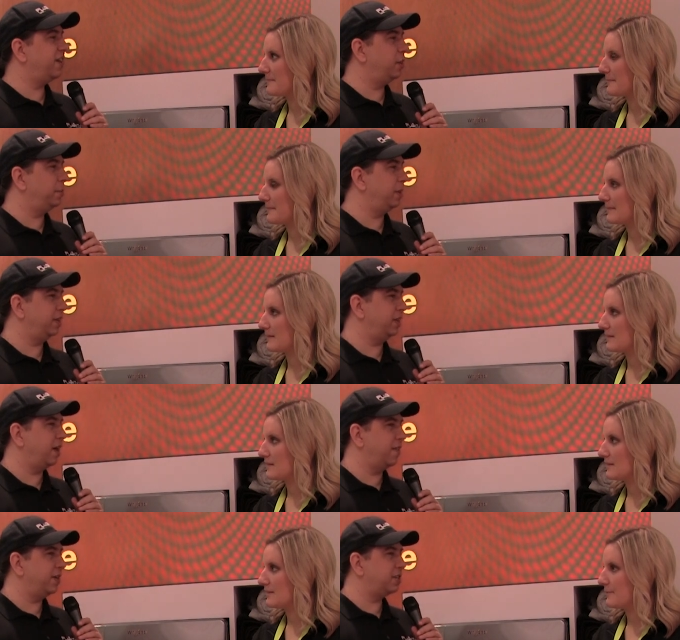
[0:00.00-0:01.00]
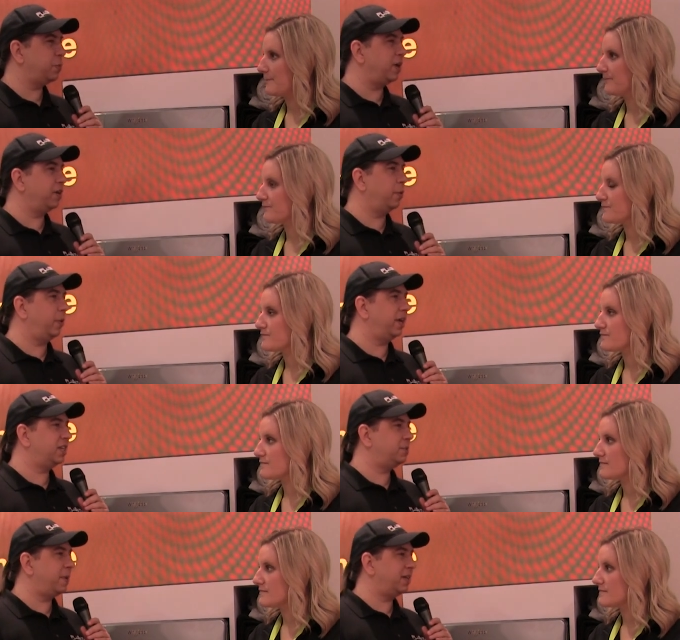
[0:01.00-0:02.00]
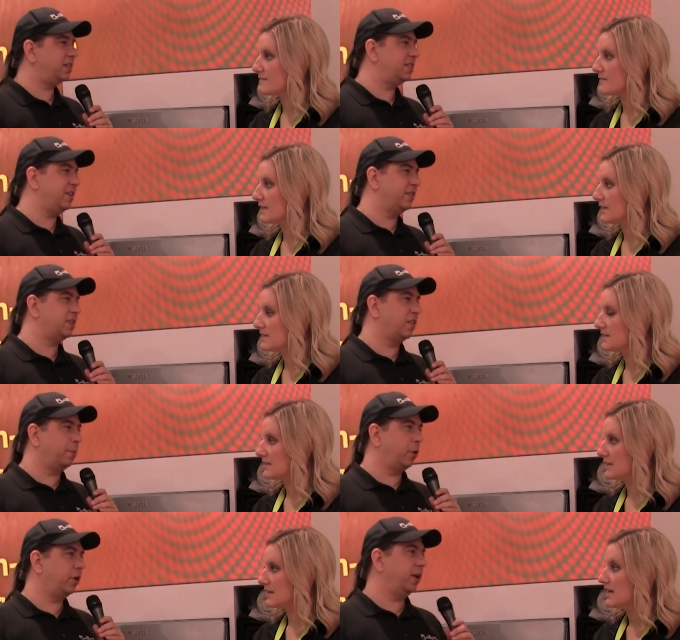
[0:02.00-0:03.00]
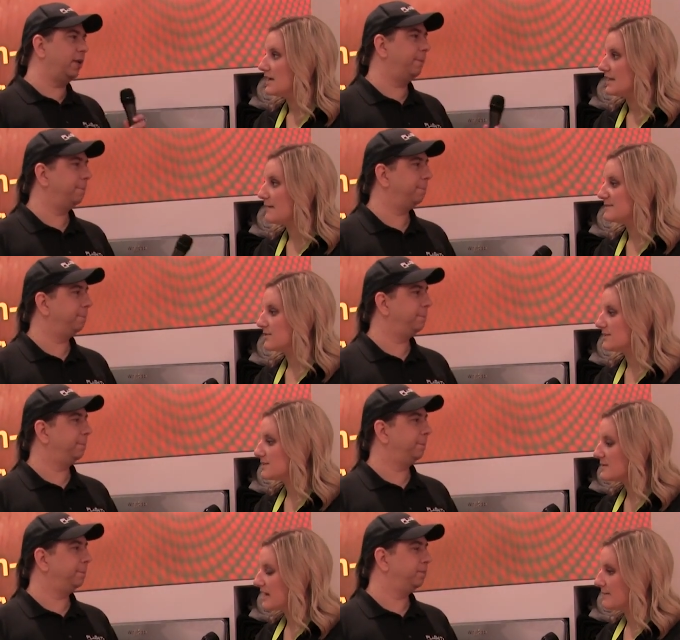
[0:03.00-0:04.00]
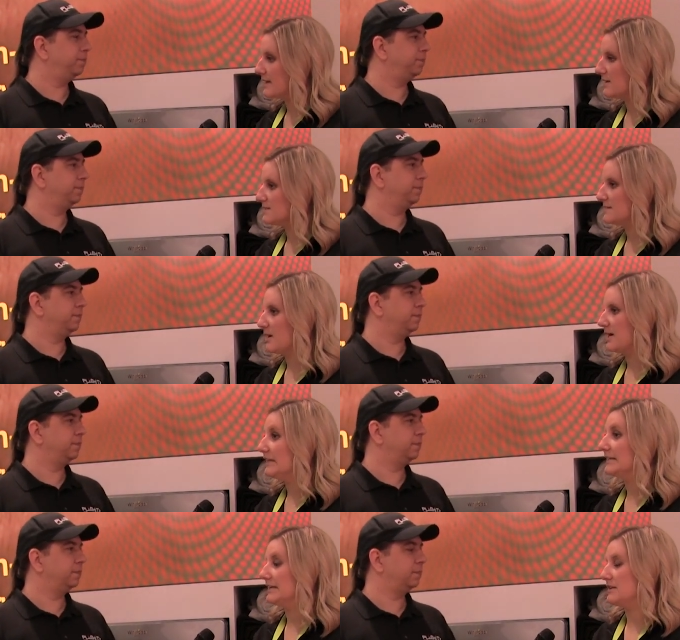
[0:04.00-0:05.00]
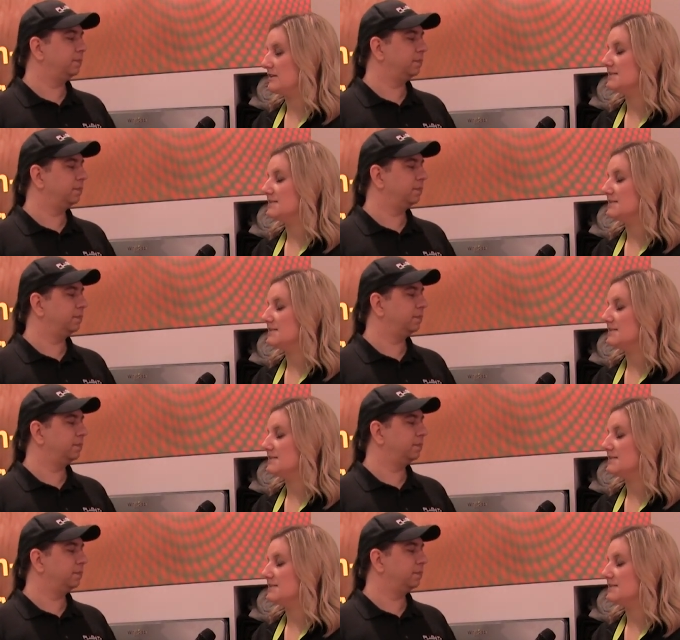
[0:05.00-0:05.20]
Speaker 1: availability on this? When can we expect to see this on the market?
Speaker 2: Yep, so this will be coming out to the market later